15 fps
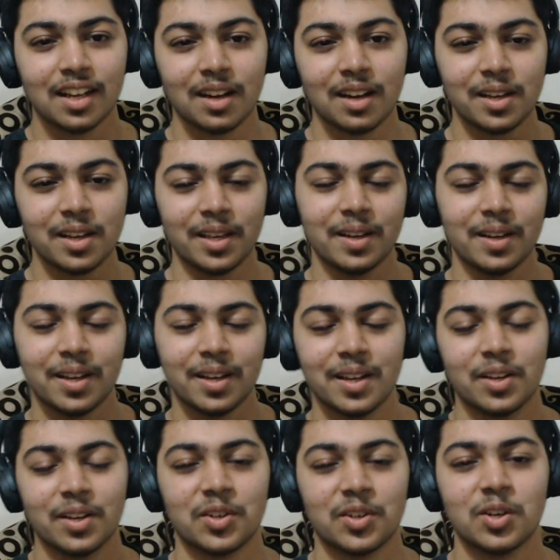Hi,
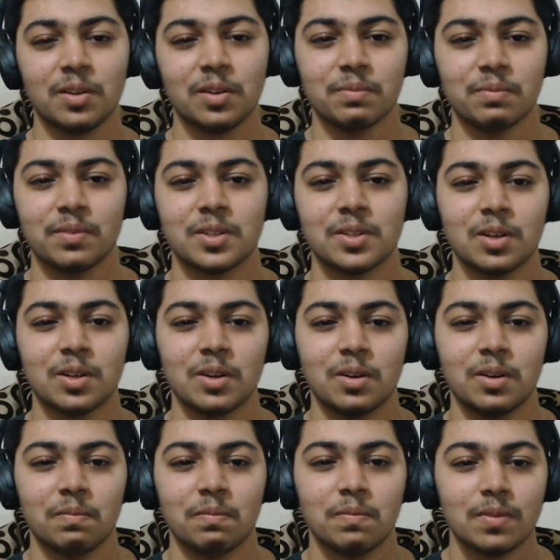sure.
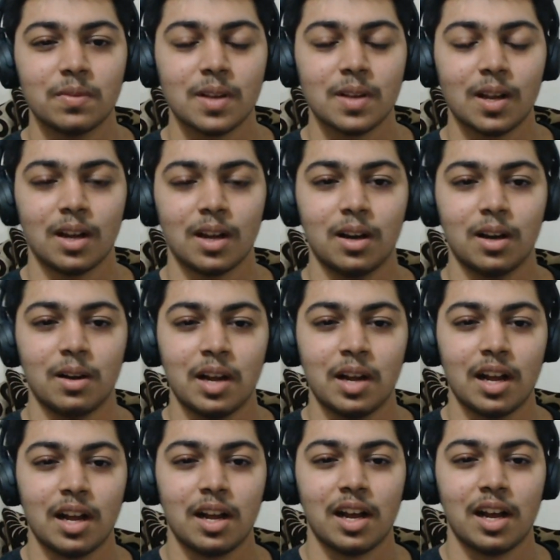So, uh,
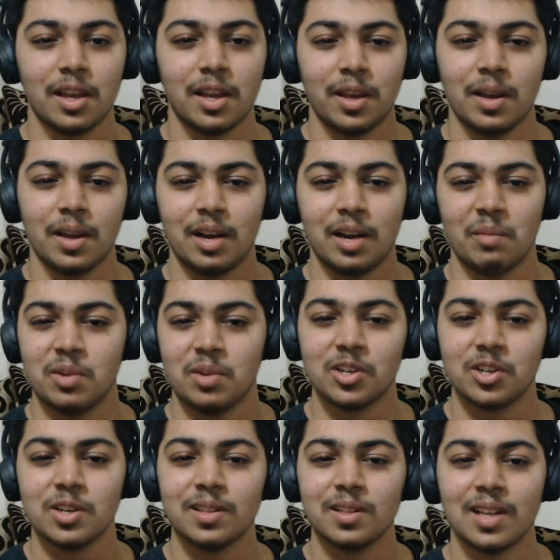hi, I'm
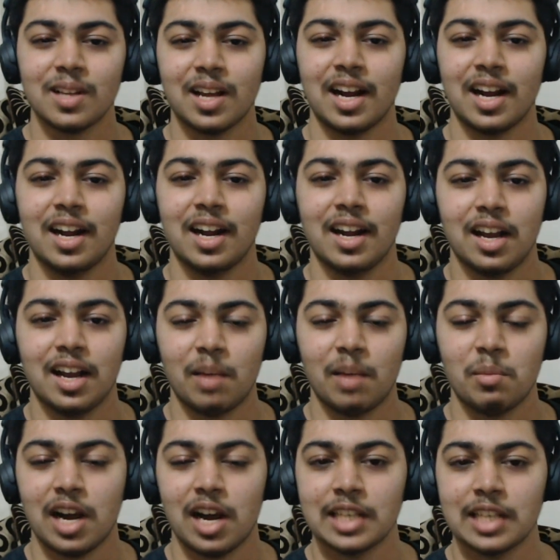Rishit and
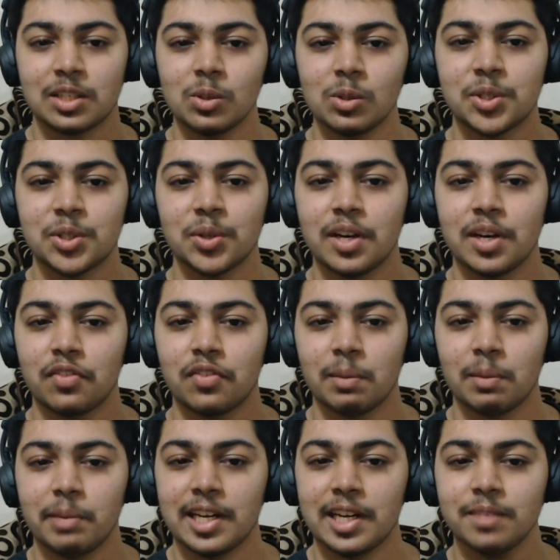I'm a high school student
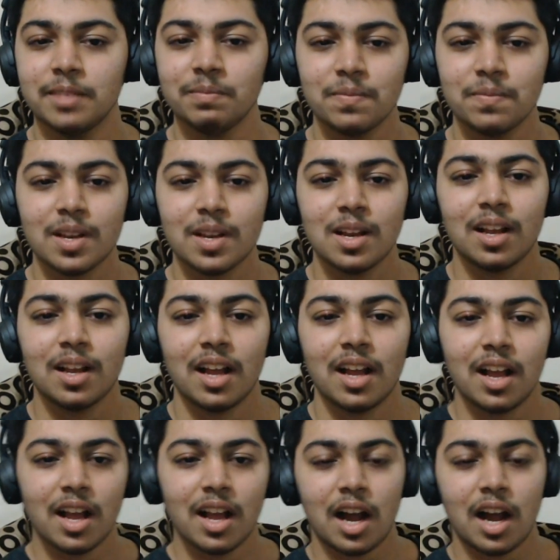from India.
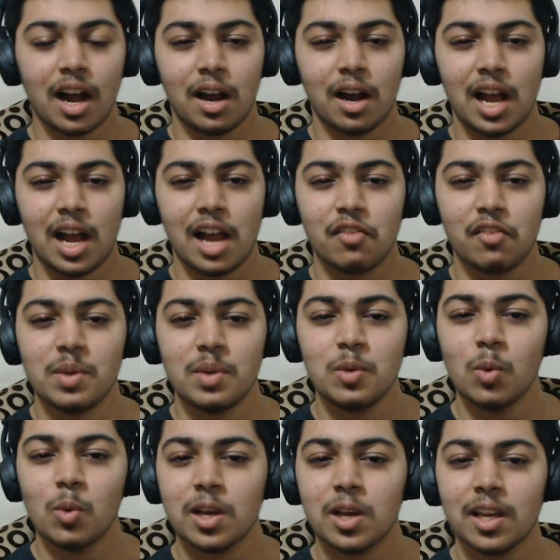Uh, I have
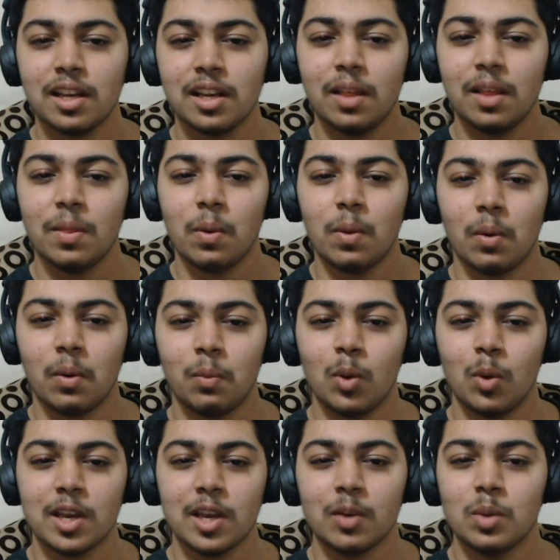been working in uh,
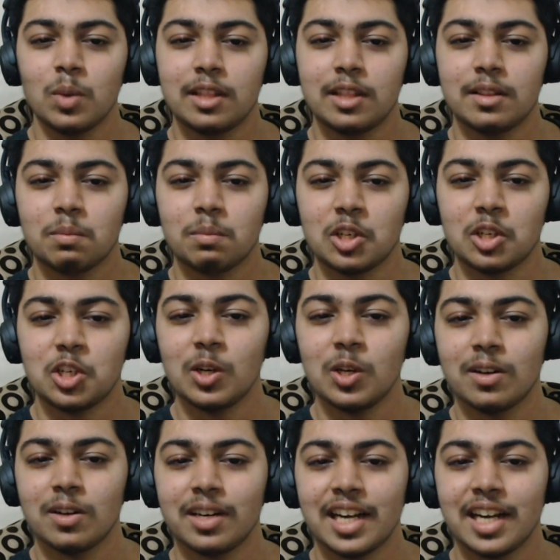working with
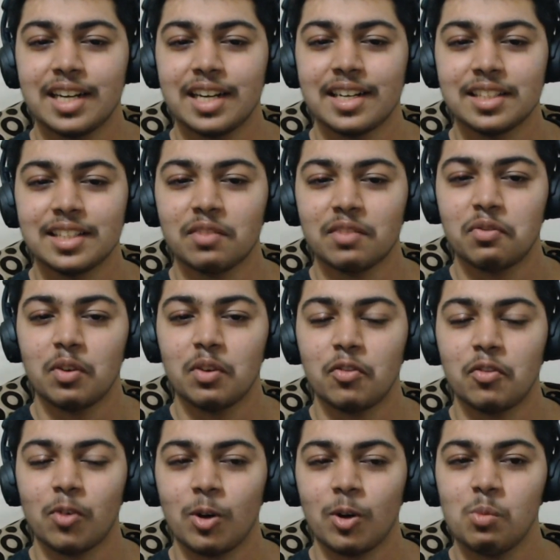machine learning and
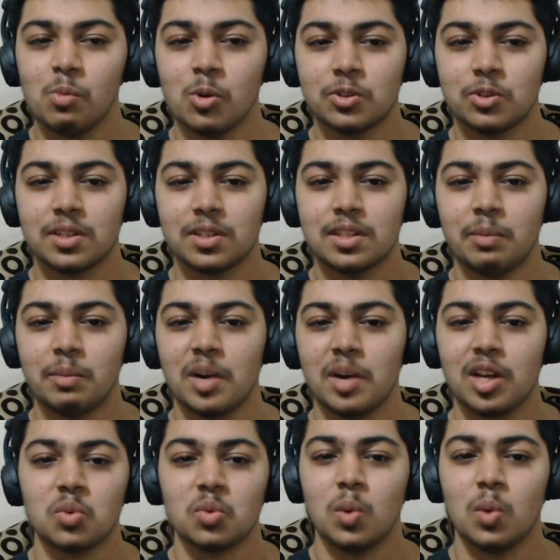TensorFlow for almost the
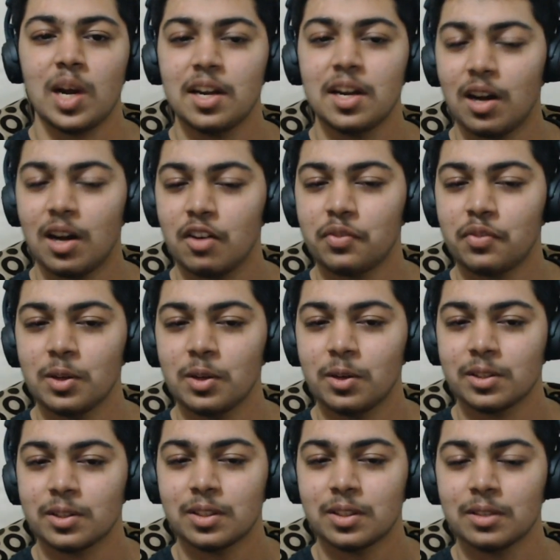past one and a half year
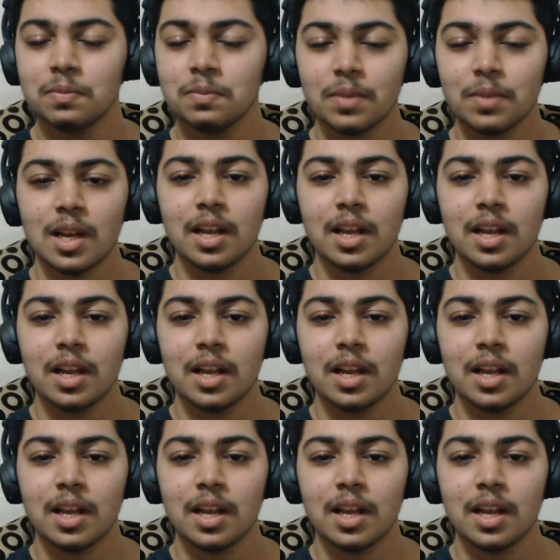or so